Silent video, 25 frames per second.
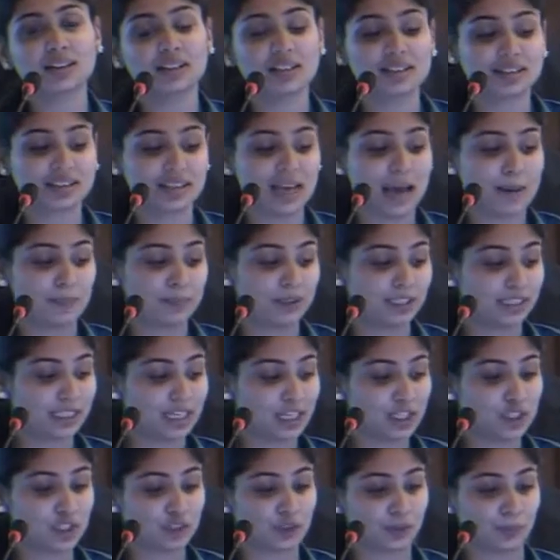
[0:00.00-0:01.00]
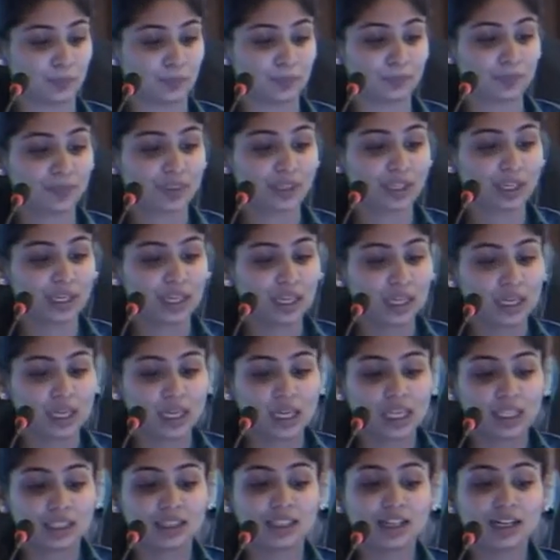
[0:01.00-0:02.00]
its application.
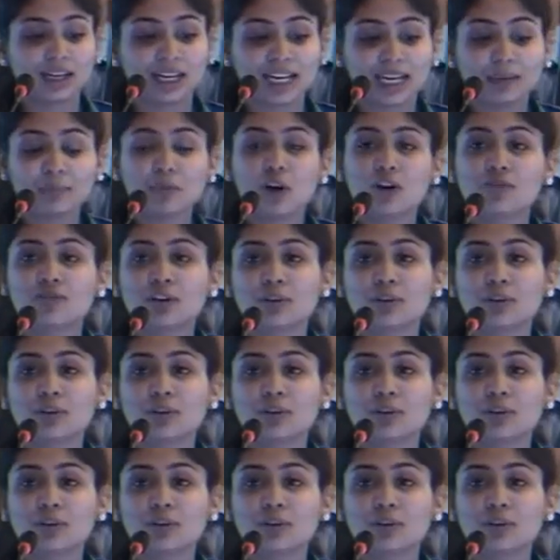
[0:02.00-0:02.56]
The aim of our